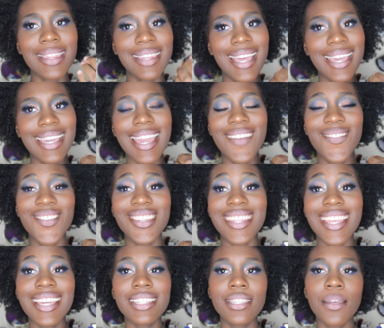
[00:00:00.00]
like
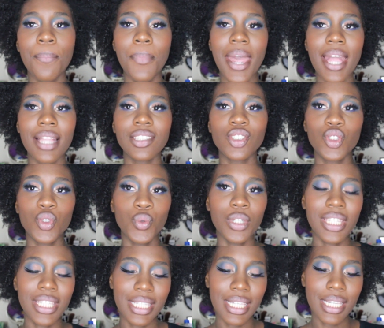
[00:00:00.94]
everything to match to
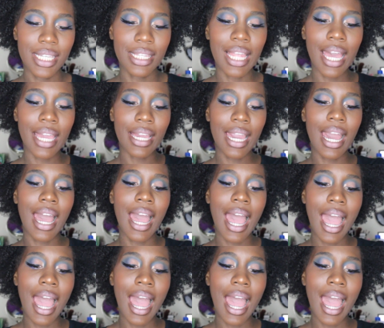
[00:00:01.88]
a T. Like,